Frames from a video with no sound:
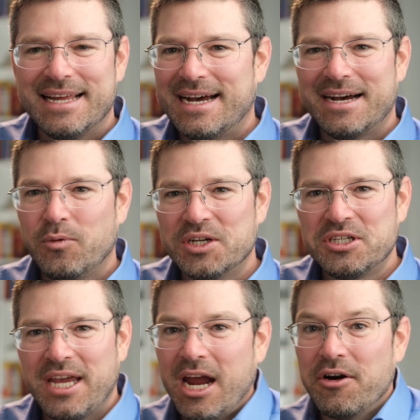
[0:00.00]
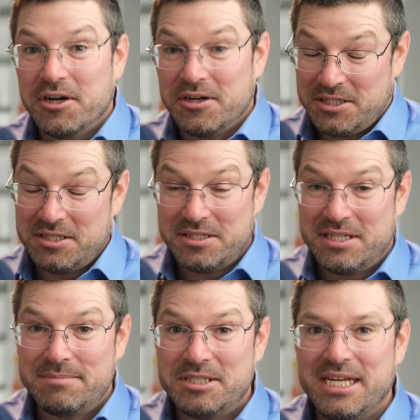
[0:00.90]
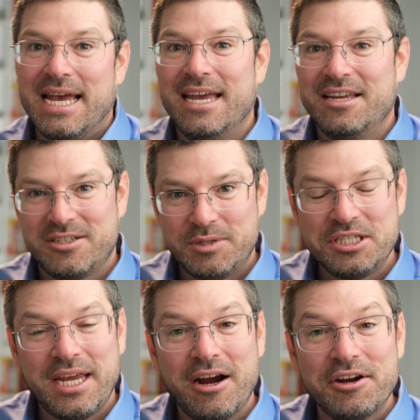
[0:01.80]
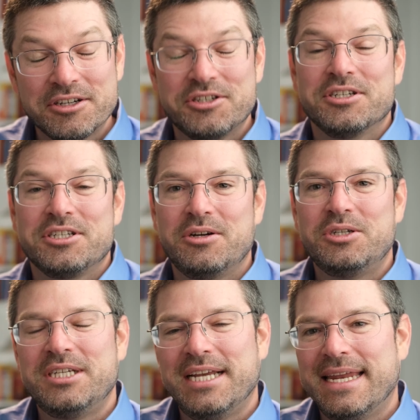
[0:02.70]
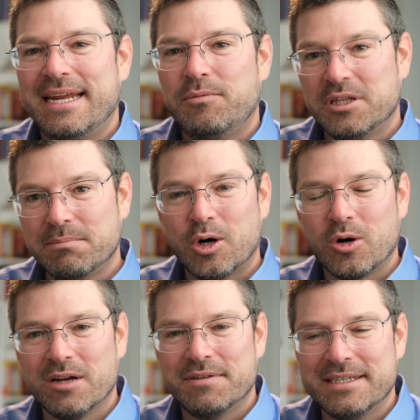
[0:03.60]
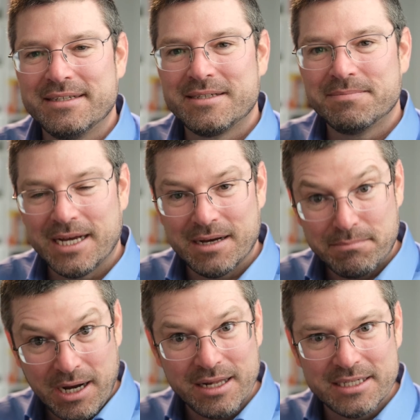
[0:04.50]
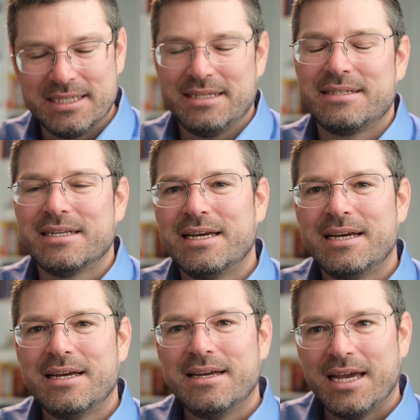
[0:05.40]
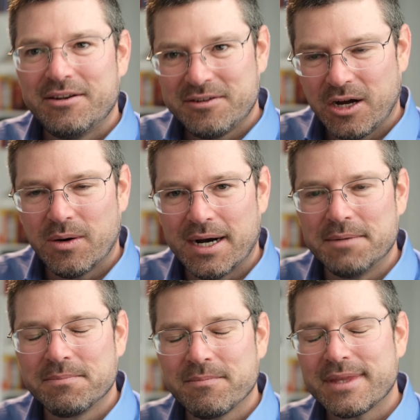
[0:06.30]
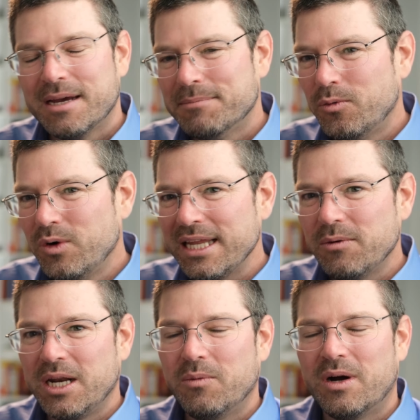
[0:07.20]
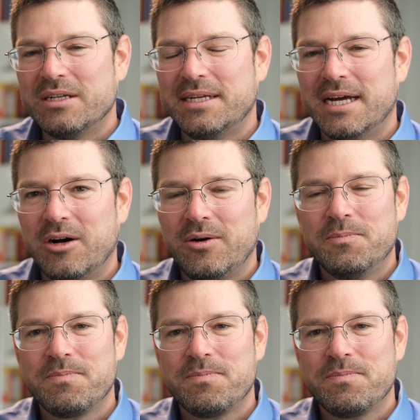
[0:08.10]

Which carriers, this is an MGA, so which carriers are associated with the bulk of his policies, and so on. But really what he wanted to know